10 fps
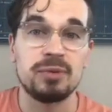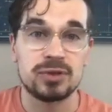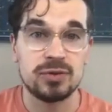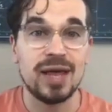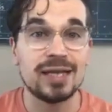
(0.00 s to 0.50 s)

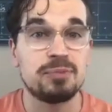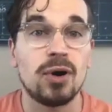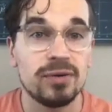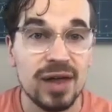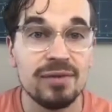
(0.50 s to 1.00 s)
So that's
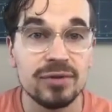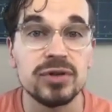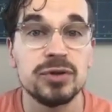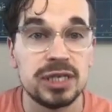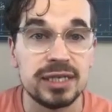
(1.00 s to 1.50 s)
part of the
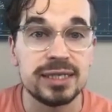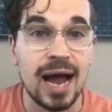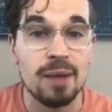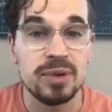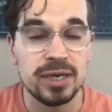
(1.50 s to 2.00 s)
evolution that's
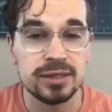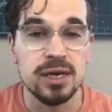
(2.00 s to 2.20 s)
happened is